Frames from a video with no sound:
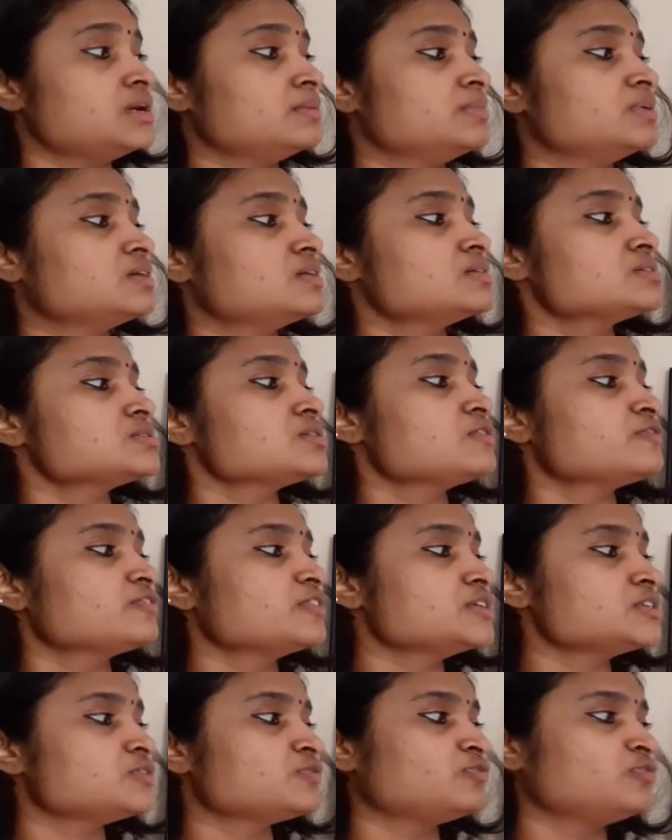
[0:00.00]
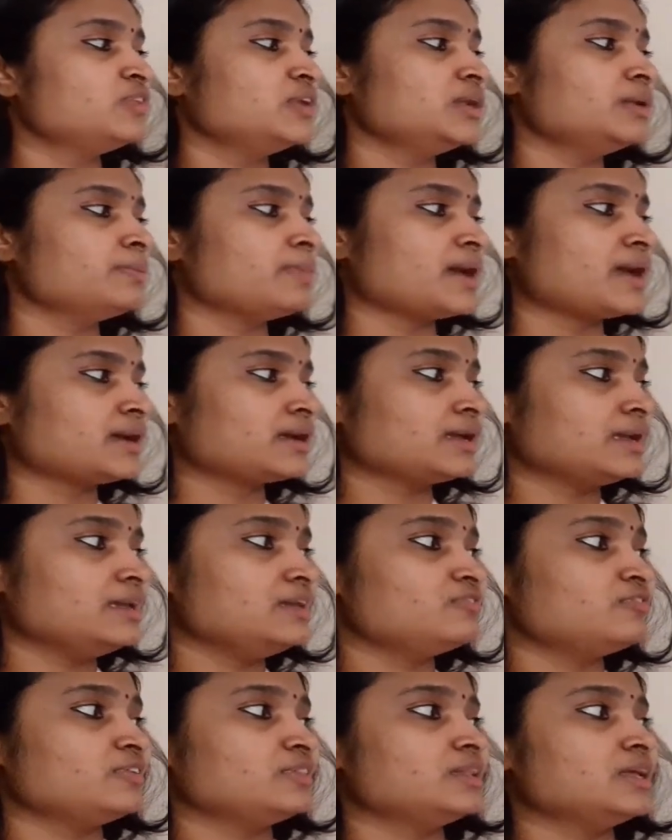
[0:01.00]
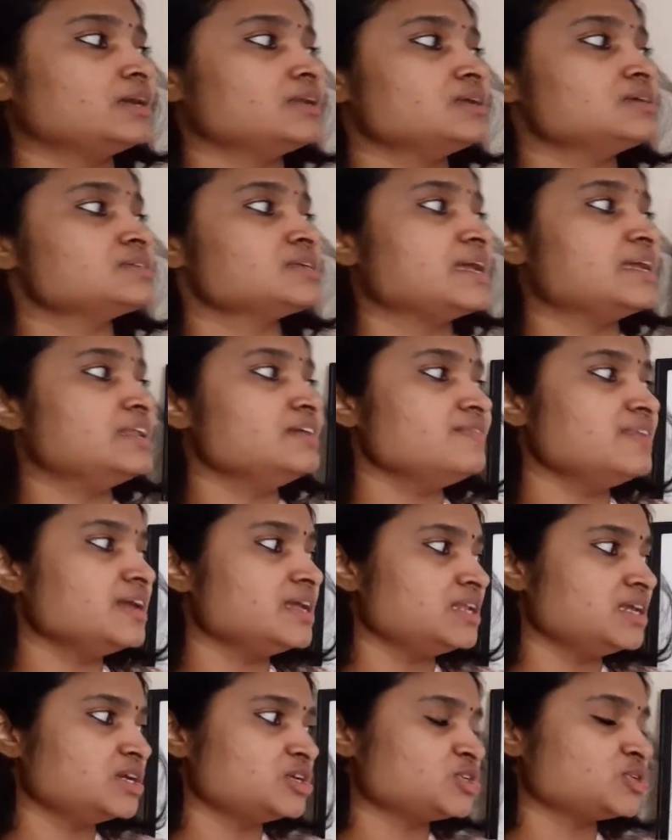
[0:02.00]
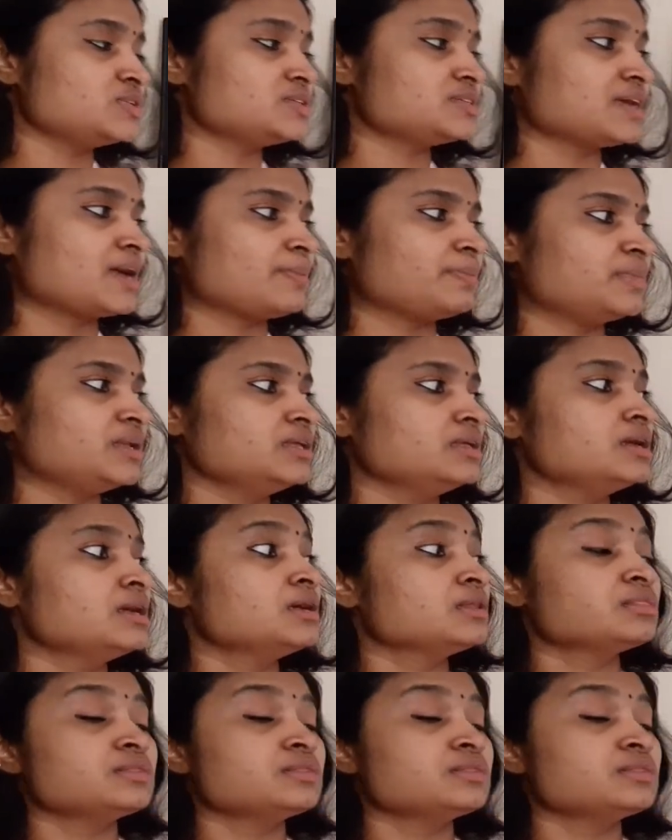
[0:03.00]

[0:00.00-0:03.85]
Because of this feedback, if there is any variations happening,